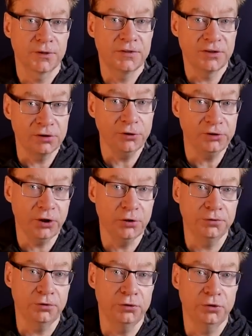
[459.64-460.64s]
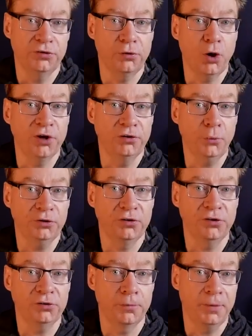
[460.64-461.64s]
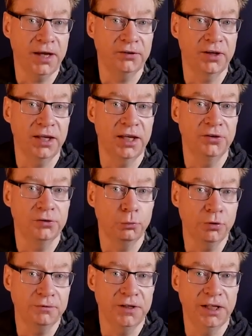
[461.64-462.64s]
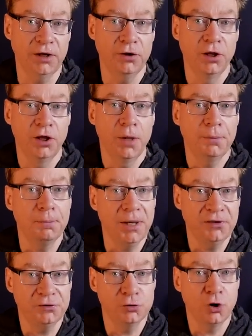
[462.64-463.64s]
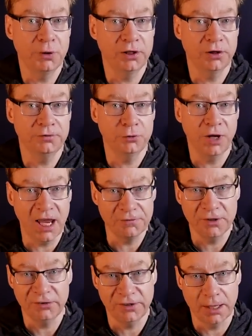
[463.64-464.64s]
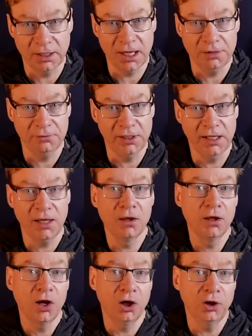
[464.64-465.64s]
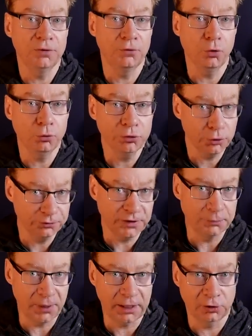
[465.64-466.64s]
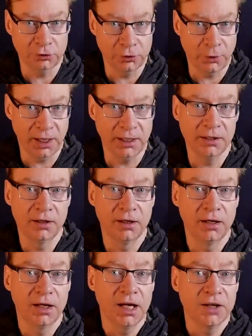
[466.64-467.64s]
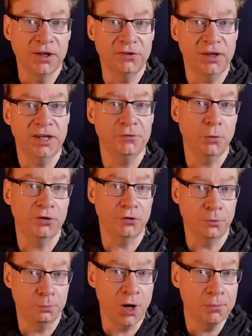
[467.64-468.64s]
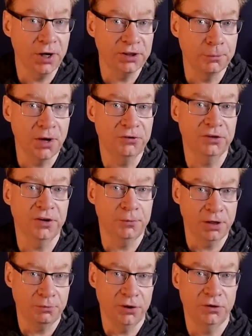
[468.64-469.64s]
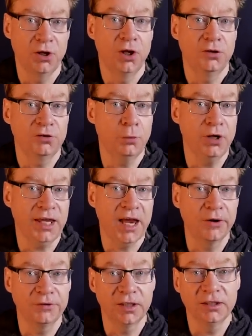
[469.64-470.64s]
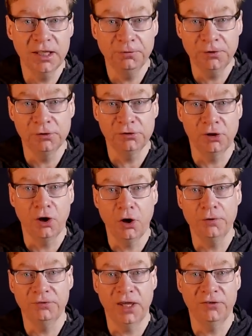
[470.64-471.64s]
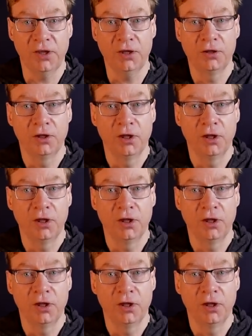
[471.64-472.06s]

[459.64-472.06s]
There's a lot to go through, so I don't want to just compact it into one video, but make sure we go through every step carefully, along with all your feedback along the way. This is what's on my mind the most at the moment, to work out the near future of Tesla.